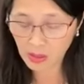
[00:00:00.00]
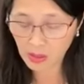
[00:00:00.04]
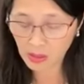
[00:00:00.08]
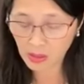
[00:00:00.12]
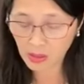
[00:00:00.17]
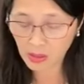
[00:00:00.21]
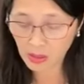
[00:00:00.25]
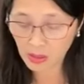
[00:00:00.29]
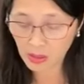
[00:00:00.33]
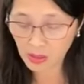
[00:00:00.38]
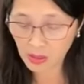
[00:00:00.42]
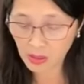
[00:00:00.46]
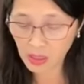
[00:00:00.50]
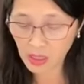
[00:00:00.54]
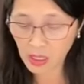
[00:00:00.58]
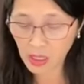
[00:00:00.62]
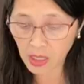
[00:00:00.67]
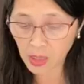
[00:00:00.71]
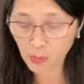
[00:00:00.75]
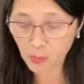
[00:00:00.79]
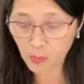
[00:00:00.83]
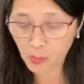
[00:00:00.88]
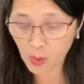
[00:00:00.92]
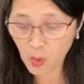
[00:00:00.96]
the
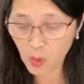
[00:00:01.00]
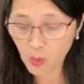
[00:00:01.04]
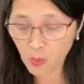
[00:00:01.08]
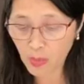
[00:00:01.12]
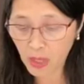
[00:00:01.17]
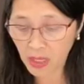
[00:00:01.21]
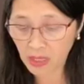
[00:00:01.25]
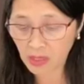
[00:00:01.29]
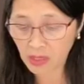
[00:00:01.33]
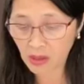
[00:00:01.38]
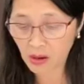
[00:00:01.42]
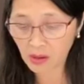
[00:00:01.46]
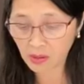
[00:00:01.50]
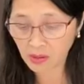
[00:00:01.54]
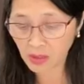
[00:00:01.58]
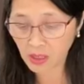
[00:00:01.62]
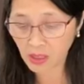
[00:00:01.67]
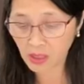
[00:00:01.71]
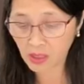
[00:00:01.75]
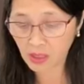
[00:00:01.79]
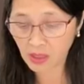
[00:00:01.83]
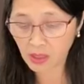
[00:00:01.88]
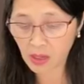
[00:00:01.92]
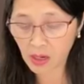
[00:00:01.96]
improvement of
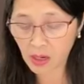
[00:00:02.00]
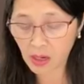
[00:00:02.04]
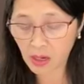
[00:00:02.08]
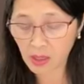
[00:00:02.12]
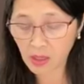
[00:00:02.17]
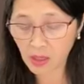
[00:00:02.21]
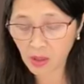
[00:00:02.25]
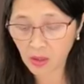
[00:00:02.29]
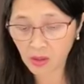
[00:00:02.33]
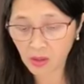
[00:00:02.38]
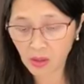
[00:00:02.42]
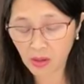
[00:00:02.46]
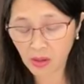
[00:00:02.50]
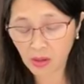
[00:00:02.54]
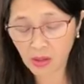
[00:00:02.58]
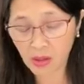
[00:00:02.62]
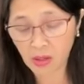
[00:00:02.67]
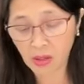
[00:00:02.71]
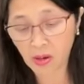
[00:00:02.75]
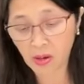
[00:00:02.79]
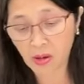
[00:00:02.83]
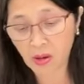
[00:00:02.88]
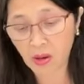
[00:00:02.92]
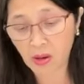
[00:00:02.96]
the
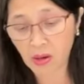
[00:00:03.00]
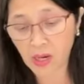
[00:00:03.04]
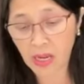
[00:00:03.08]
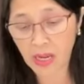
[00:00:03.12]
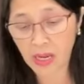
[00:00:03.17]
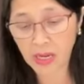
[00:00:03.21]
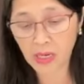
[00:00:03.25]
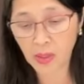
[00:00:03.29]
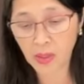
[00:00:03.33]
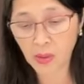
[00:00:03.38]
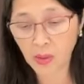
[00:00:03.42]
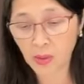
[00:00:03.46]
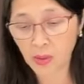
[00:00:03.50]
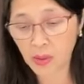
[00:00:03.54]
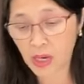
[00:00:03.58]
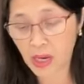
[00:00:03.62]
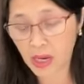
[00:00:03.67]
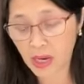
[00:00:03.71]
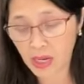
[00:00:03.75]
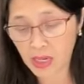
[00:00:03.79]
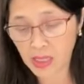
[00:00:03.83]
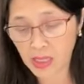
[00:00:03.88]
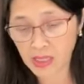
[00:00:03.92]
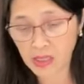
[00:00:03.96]
local livelihood
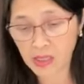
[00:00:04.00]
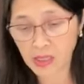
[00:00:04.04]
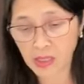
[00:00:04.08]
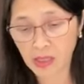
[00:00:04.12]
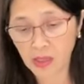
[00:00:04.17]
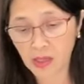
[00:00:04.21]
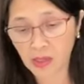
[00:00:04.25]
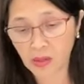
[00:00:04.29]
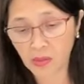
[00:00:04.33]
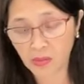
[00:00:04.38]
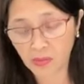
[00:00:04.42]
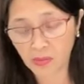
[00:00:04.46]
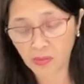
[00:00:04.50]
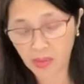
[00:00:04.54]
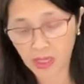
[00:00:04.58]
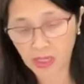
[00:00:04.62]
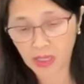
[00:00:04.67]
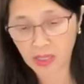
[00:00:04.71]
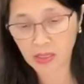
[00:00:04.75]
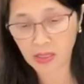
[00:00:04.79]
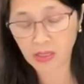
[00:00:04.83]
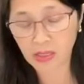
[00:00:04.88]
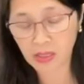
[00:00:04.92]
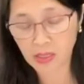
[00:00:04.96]
is
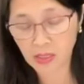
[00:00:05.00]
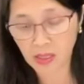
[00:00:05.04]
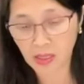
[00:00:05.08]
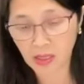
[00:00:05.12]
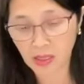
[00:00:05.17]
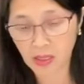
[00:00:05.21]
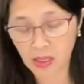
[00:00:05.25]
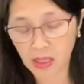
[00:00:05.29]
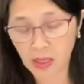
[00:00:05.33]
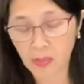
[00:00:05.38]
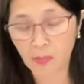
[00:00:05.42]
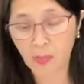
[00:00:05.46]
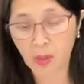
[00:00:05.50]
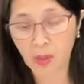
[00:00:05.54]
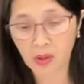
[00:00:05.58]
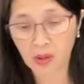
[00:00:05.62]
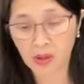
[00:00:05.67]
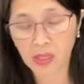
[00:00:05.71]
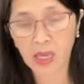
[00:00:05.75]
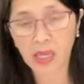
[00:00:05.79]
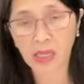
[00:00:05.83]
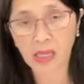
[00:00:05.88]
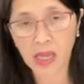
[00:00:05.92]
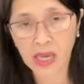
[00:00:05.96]
very
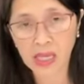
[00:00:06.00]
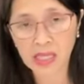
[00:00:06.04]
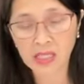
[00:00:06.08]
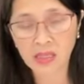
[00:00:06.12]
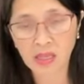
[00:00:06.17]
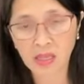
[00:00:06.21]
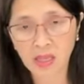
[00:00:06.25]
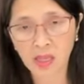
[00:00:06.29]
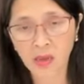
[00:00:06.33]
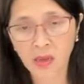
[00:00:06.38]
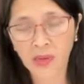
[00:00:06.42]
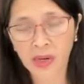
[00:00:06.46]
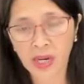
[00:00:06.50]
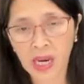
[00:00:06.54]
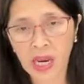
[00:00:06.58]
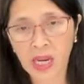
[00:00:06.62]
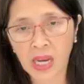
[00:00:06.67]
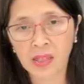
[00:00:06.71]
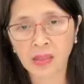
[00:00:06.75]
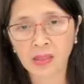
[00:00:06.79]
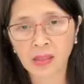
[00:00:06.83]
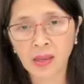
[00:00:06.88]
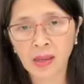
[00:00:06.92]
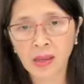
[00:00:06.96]
important and
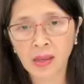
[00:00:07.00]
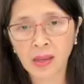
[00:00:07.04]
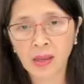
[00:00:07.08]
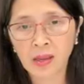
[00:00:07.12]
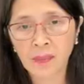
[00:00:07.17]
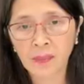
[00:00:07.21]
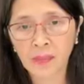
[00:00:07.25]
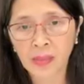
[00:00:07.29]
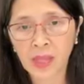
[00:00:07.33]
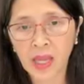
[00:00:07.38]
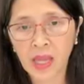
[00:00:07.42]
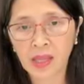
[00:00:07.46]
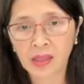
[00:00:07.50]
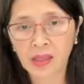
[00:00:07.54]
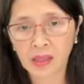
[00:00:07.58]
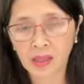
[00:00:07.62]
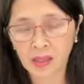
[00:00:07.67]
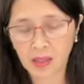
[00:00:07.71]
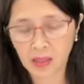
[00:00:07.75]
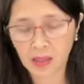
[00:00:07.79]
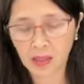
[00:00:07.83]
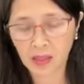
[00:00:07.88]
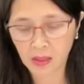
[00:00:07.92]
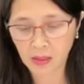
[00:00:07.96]
significant that
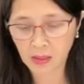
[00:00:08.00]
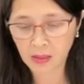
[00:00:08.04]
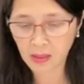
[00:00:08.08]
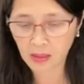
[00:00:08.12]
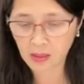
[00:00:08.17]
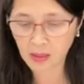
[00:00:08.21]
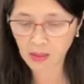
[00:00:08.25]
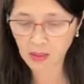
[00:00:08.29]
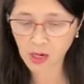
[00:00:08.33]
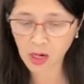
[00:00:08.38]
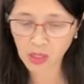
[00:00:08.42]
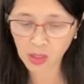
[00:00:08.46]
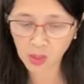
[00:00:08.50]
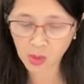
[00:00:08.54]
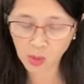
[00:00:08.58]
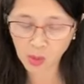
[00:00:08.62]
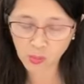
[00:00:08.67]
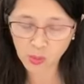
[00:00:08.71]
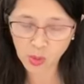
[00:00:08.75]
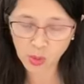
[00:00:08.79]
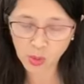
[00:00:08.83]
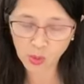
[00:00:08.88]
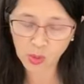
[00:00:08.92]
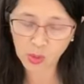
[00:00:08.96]

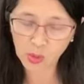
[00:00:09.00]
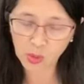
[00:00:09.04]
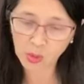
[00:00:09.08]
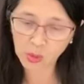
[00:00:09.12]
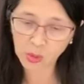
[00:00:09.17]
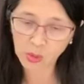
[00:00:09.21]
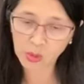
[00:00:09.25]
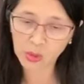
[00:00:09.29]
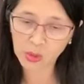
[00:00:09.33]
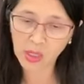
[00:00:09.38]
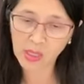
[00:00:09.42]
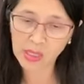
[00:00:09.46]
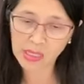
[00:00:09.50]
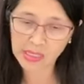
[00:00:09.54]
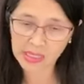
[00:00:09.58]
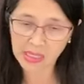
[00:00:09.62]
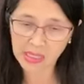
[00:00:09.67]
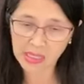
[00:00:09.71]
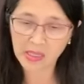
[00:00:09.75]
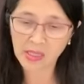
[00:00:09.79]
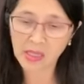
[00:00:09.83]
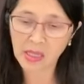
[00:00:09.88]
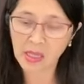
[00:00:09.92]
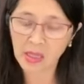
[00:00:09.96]
contribute to the
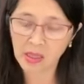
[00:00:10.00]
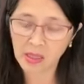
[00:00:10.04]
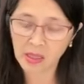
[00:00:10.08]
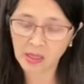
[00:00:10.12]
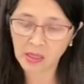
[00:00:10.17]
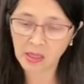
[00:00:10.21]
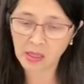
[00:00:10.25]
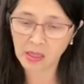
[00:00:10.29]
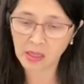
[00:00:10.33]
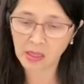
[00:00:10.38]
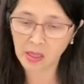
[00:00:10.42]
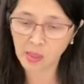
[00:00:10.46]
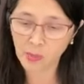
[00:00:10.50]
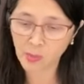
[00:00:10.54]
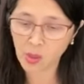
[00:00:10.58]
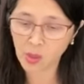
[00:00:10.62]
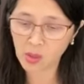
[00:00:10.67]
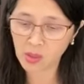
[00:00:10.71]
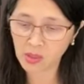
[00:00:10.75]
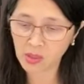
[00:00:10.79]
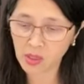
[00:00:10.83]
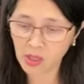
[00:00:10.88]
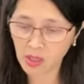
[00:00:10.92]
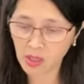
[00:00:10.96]
sustainable